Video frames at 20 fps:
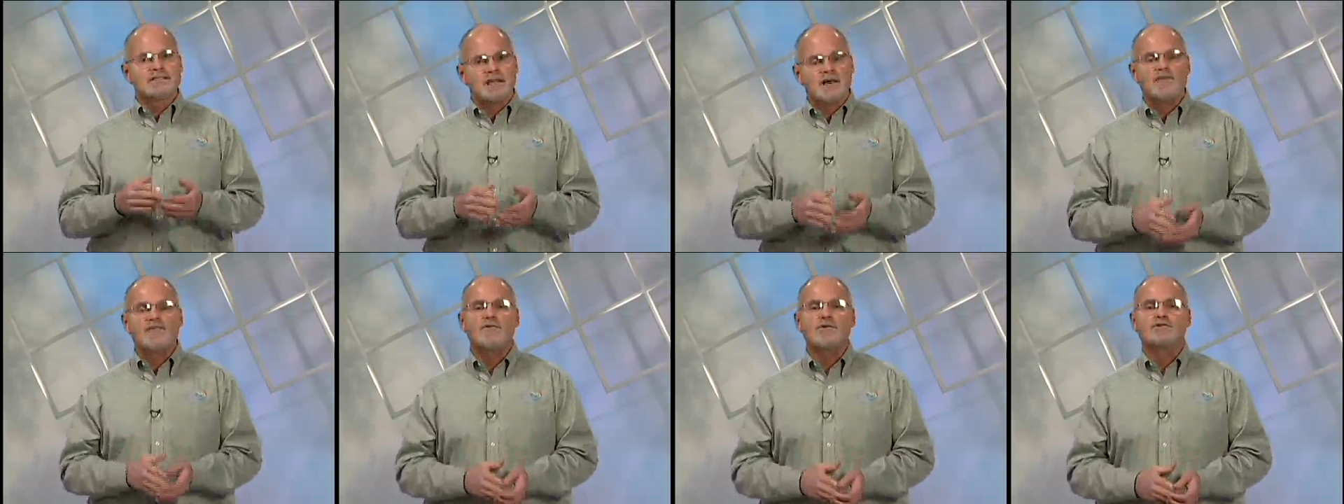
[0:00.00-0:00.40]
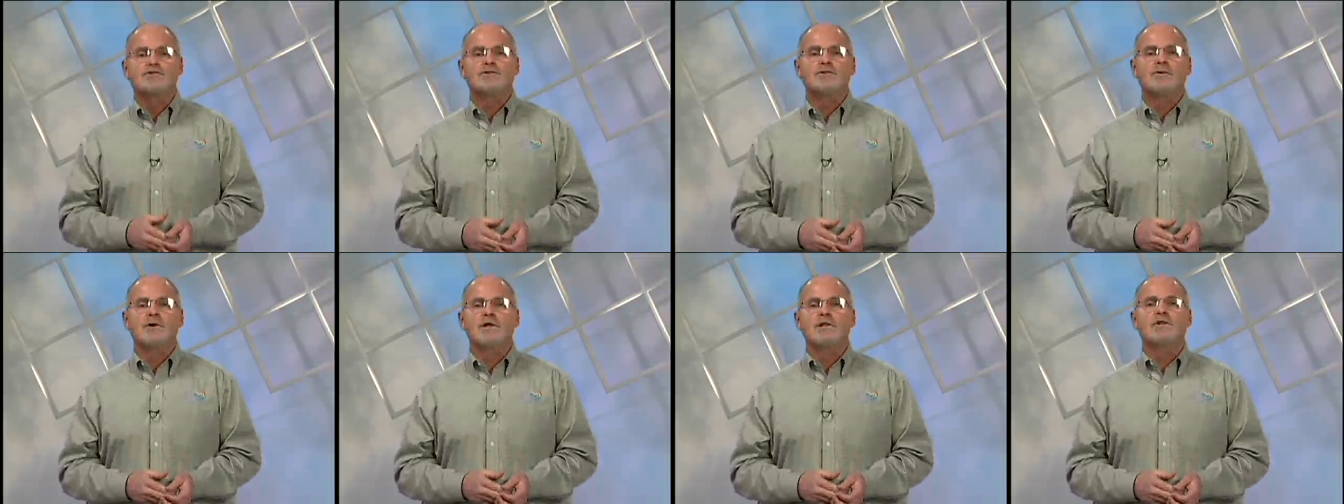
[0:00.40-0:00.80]
helpful
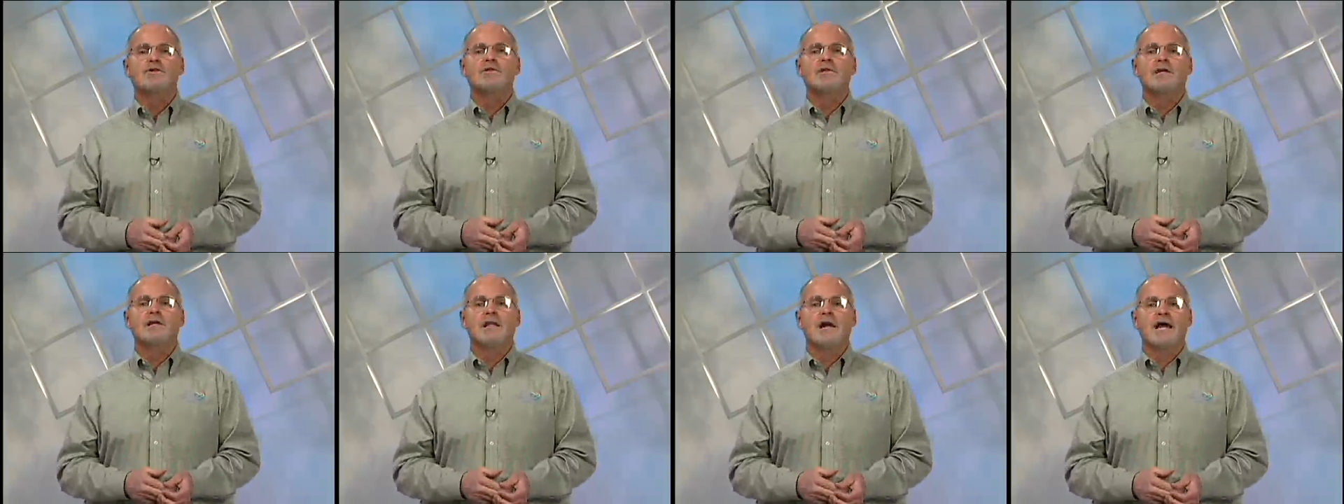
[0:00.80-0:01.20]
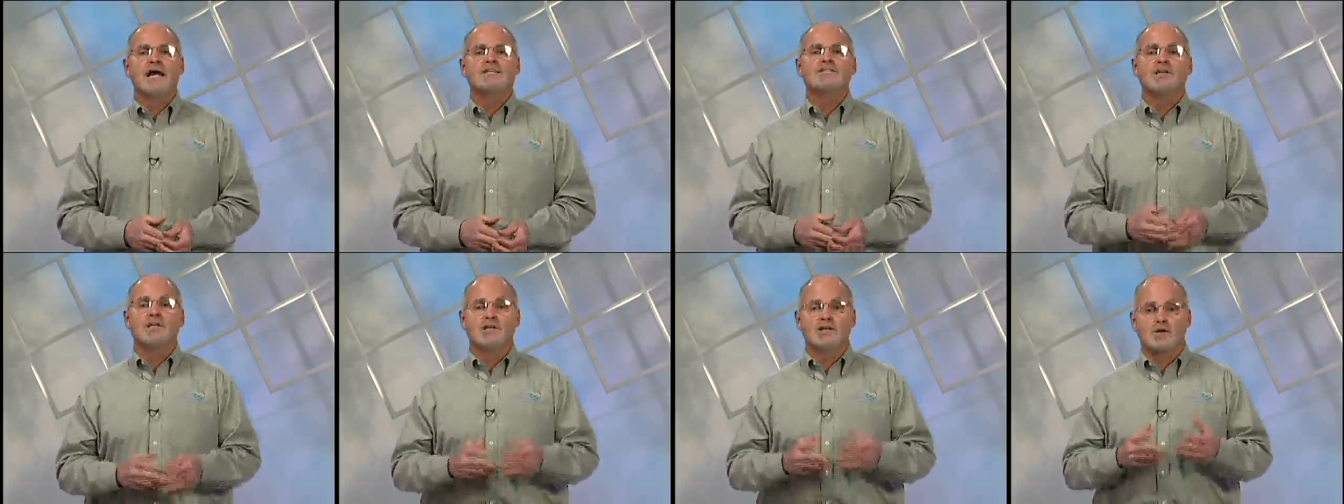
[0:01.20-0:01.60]
to include the
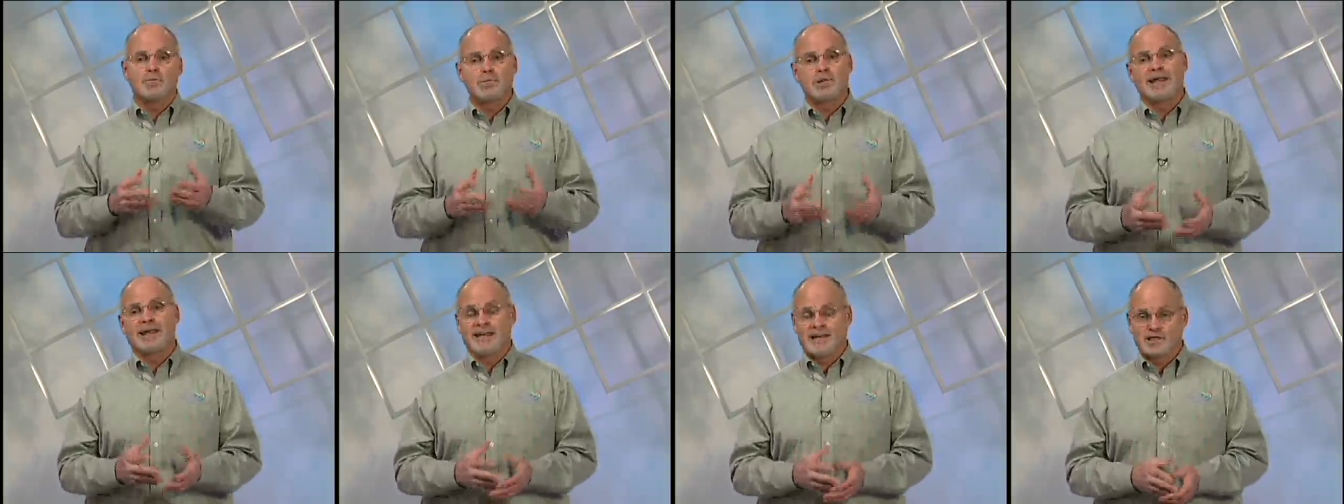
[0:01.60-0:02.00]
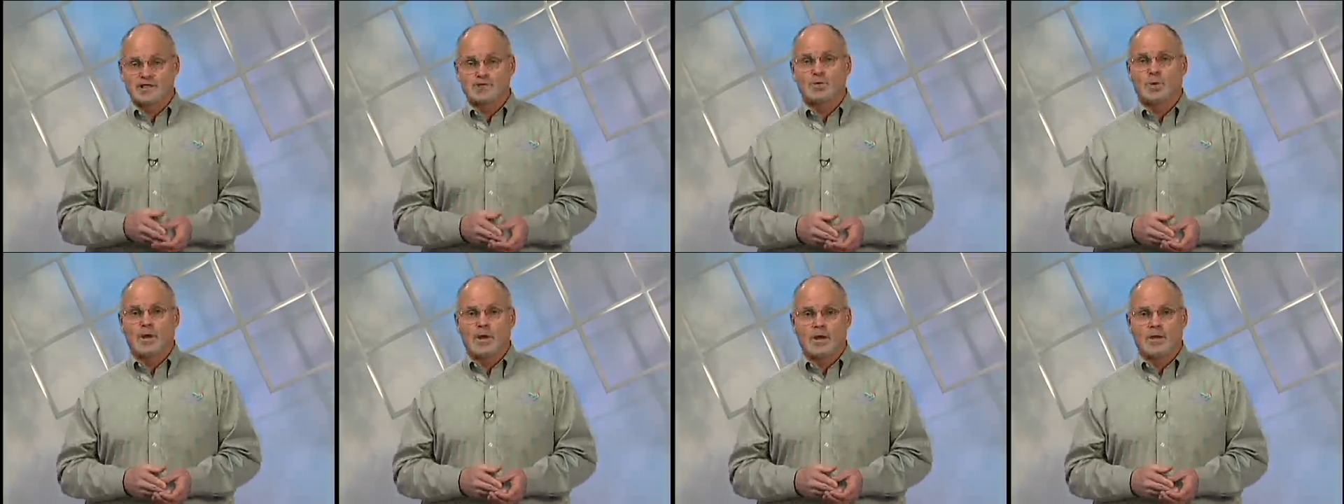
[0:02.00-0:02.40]
clients in your planning as
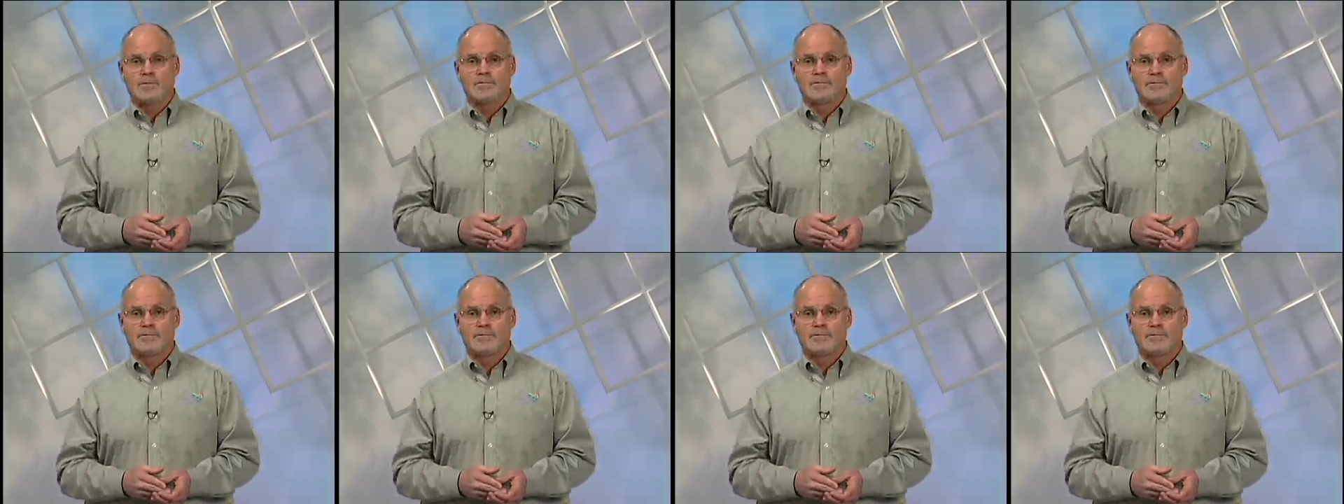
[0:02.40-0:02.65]
well.